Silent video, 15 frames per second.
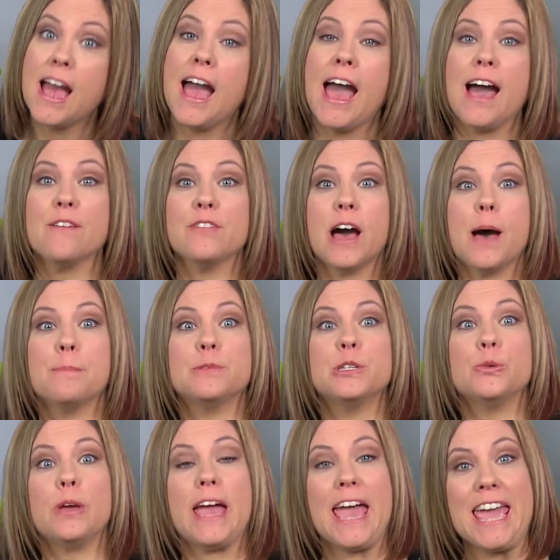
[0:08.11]
have up
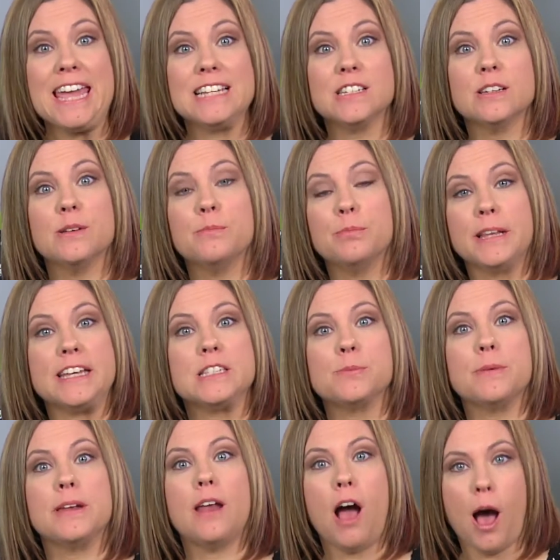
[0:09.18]
to eight
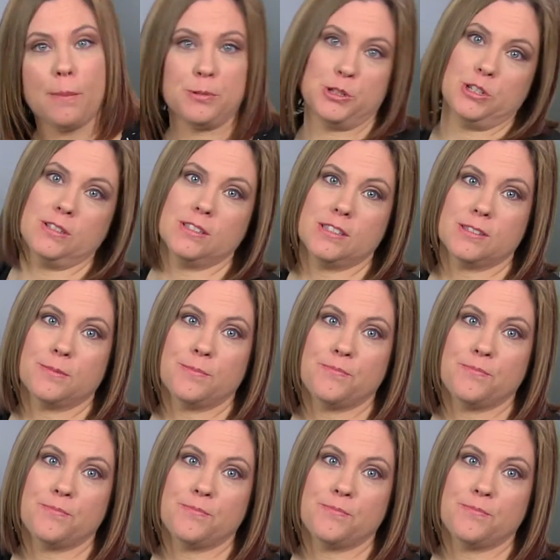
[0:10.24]
placement options.